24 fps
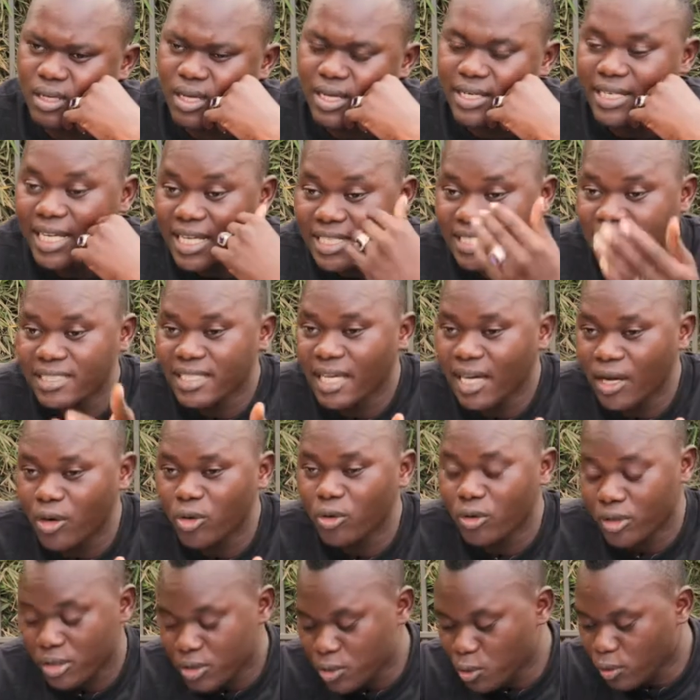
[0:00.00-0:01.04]
Right
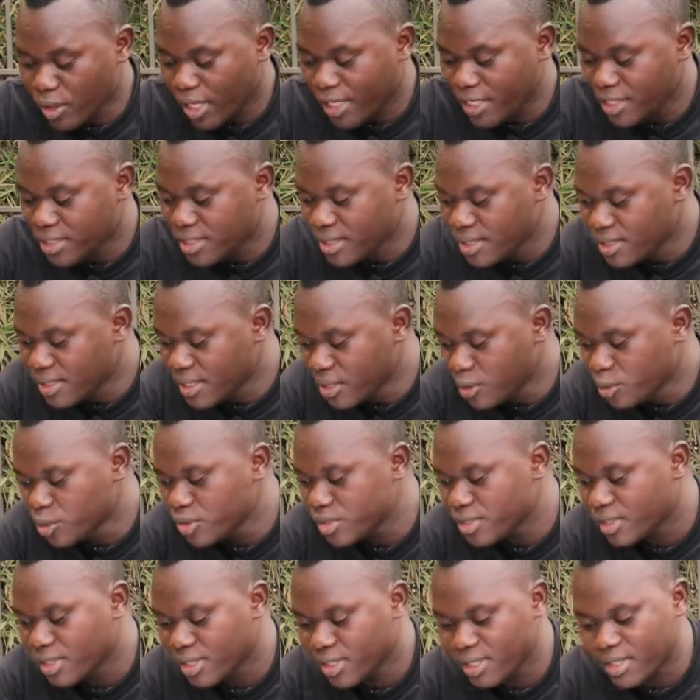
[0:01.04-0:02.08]
now, Sukari
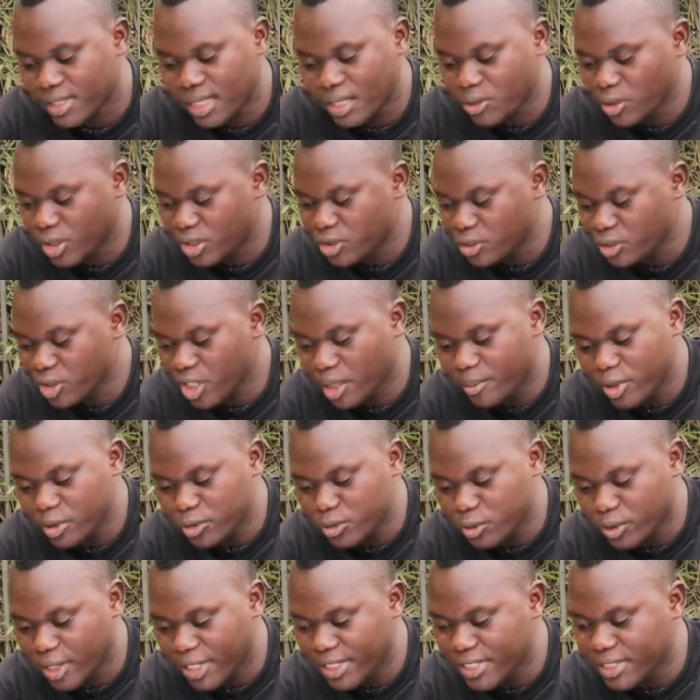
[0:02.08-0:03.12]
News, you are talking about
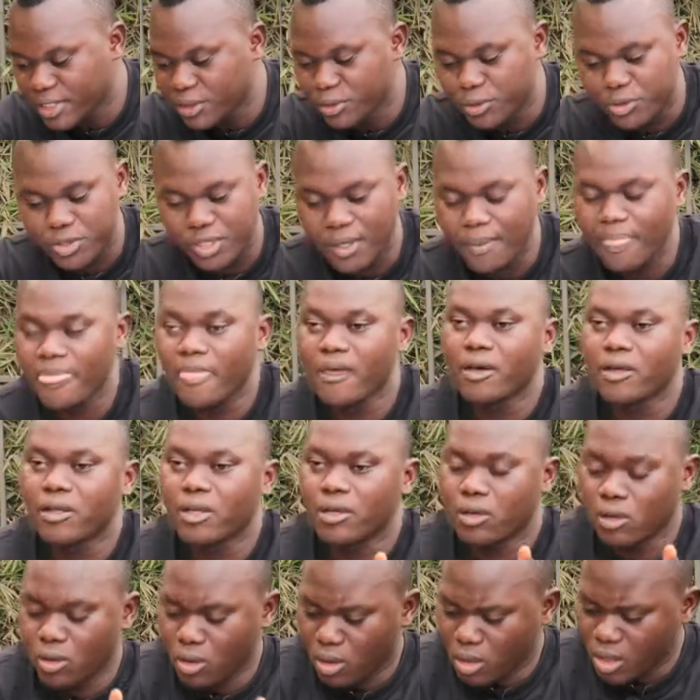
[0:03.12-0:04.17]
Sukari News.
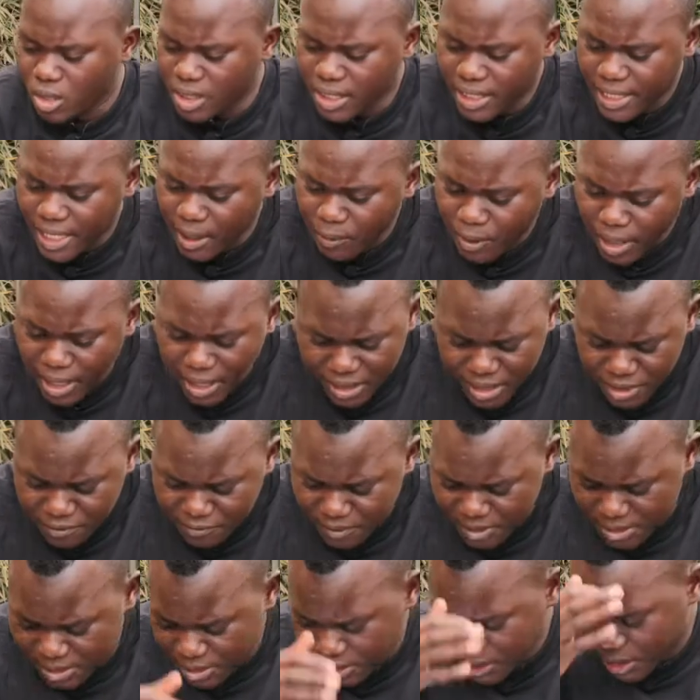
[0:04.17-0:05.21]
In our
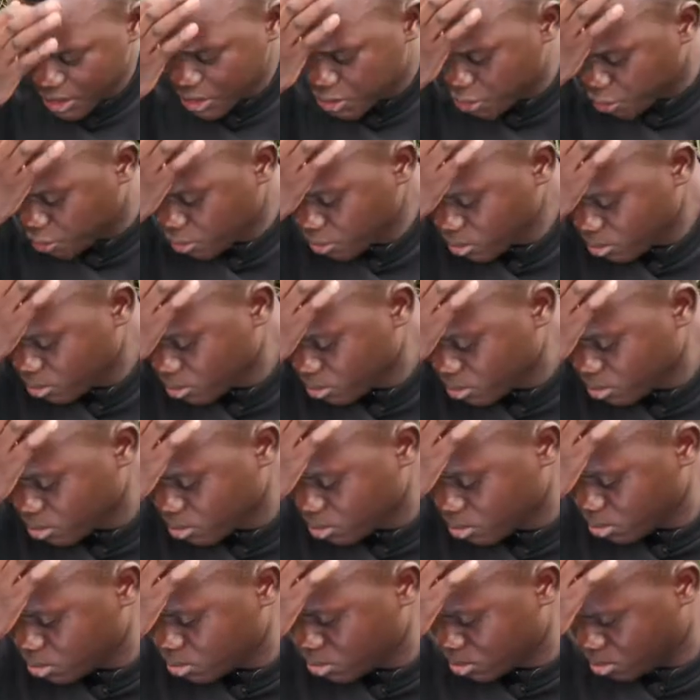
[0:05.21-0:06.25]
investigation,
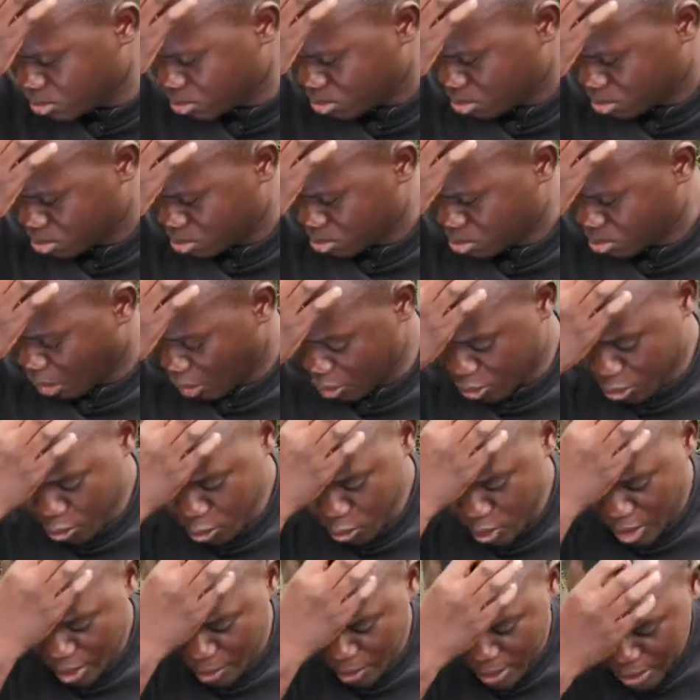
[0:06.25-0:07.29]

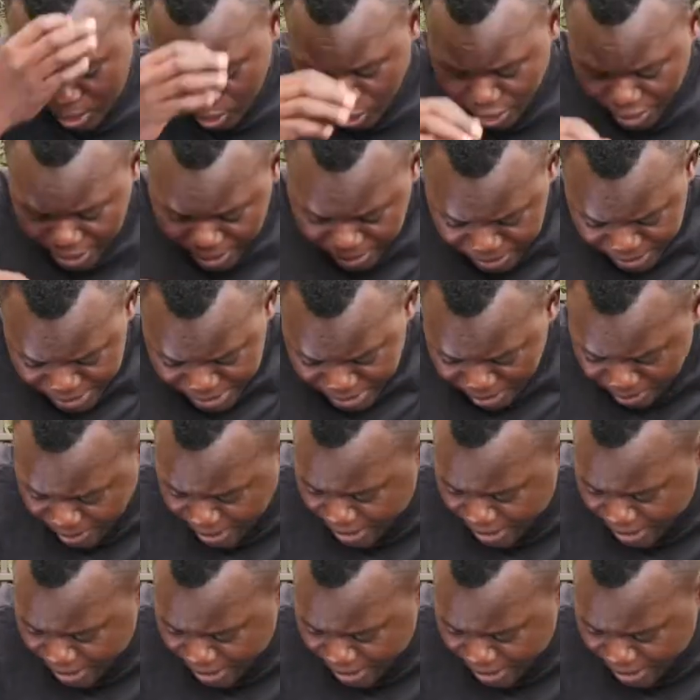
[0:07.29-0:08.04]
through our lawyer, Mr.